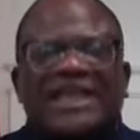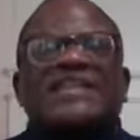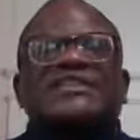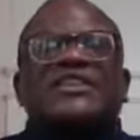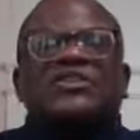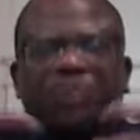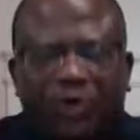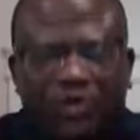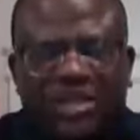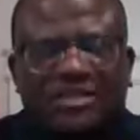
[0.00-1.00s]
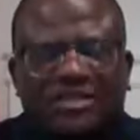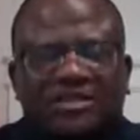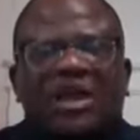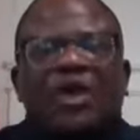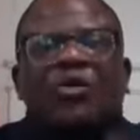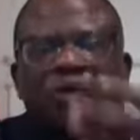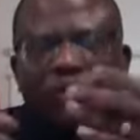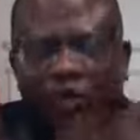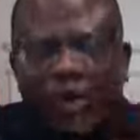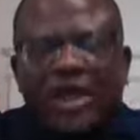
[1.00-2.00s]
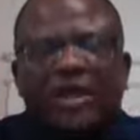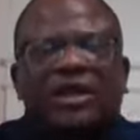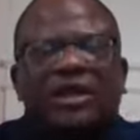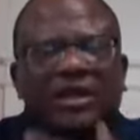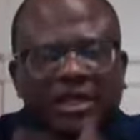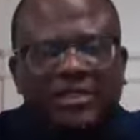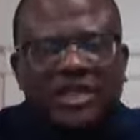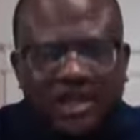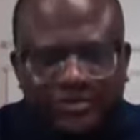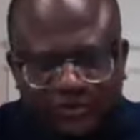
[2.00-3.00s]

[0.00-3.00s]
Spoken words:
it is protected where it comes